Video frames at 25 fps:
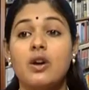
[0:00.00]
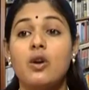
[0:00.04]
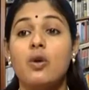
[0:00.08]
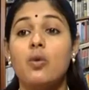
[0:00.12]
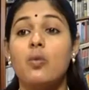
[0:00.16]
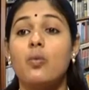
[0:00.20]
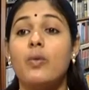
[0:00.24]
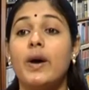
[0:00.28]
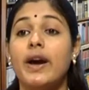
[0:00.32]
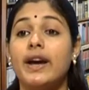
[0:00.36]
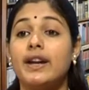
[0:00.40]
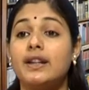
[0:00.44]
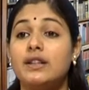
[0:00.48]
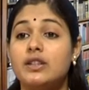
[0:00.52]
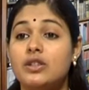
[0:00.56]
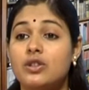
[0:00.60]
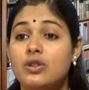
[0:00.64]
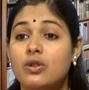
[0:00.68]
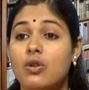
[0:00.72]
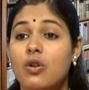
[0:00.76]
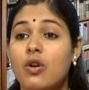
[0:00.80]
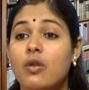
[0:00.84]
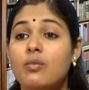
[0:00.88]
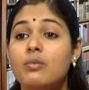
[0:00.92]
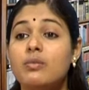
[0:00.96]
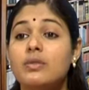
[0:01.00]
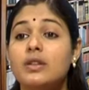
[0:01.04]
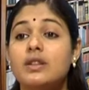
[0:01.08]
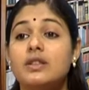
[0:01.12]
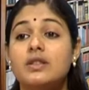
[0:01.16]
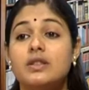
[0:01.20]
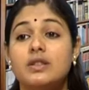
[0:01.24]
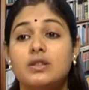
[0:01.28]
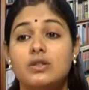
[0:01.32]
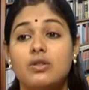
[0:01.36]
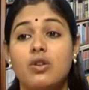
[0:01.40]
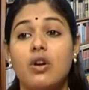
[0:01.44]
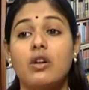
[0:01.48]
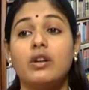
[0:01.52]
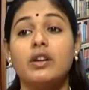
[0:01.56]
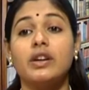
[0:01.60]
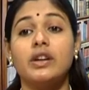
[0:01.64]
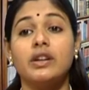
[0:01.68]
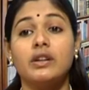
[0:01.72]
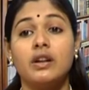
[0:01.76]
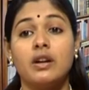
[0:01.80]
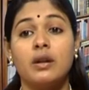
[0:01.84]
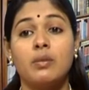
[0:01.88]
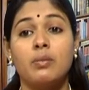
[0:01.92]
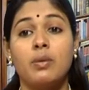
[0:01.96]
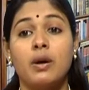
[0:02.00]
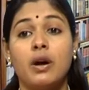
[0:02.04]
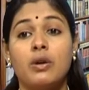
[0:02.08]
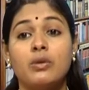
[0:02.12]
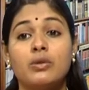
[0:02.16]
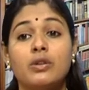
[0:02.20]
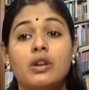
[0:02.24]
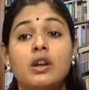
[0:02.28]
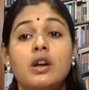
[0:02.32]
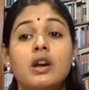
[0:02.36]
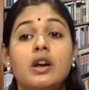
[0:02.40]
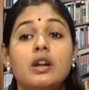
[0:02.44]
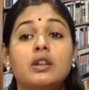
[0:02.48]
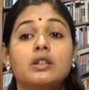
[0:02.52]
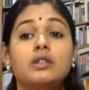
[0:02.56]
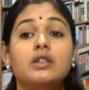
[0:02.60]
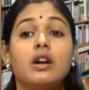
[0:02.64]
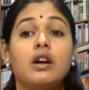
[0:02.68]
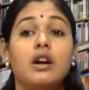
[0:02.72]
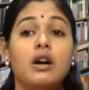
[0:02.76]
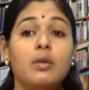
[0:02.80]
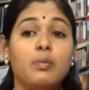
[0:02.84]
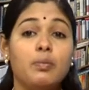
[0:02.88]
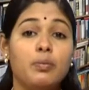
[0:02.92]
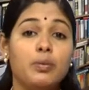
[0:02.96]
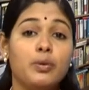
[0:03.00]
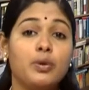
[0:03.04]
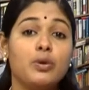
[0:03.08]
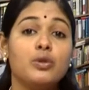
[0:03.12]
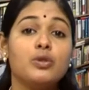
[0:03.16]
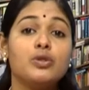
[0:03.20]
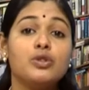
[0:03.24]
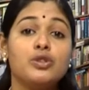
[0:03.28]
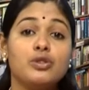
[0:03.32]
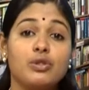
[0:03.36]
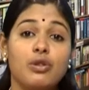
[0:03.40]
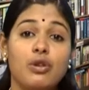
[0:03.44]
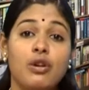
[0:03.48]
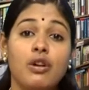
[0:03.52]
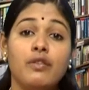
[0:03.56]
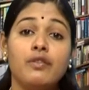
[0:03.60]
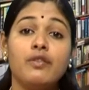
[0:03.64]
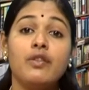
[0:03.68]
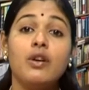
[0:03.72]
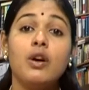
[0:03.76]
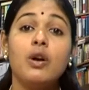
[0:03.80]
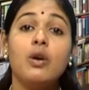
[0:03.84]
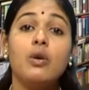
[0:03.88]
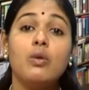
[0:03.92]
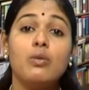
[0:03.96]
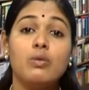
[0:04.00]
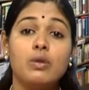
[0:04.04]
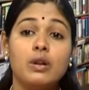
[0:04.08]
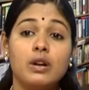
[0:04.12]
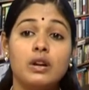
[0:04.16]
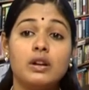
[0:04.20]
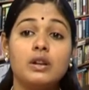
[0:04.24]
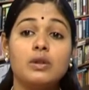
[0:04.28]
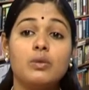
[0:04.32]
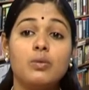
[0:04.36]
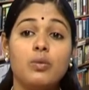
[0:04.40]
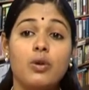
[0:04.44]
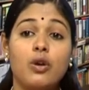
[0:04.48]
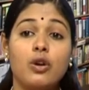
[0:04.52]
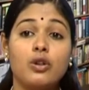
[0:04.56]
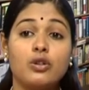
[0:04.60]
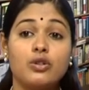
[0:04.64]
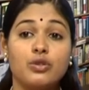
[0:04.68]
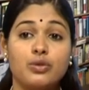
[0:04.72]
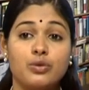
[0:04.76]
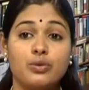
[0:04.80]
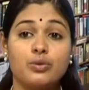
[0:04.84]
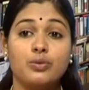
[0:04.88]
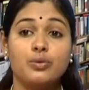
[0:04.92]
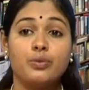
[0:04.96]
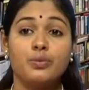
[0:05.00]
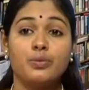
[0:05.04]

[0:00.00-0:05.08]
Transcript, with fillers: while Tom is talking about the approach of World War II.